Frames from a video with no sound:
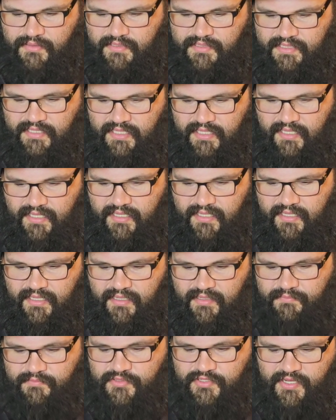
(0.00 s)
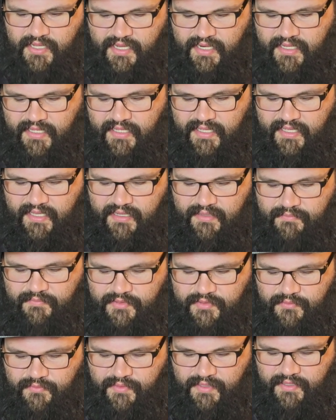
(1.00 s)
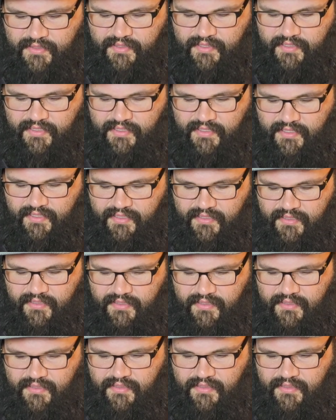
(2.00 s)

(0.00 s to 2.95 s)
Let's see. I'm trying to get him to where he.